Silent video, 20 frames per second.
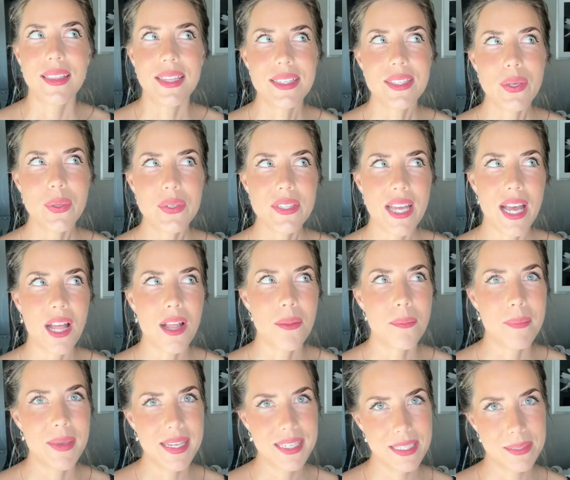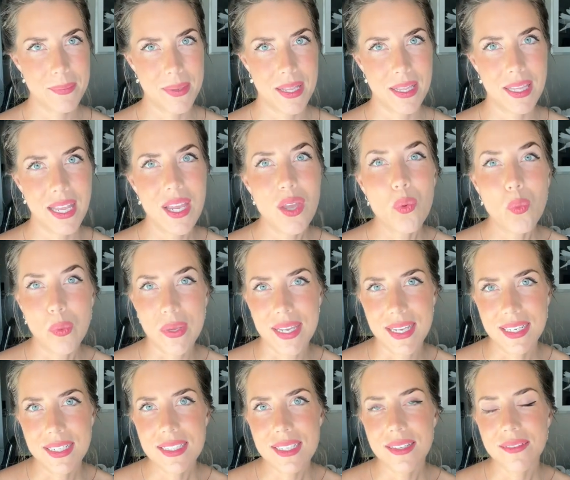This hotel may smell like
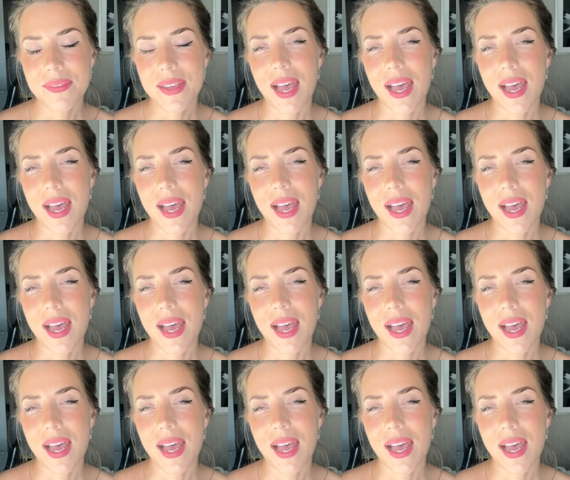weeds,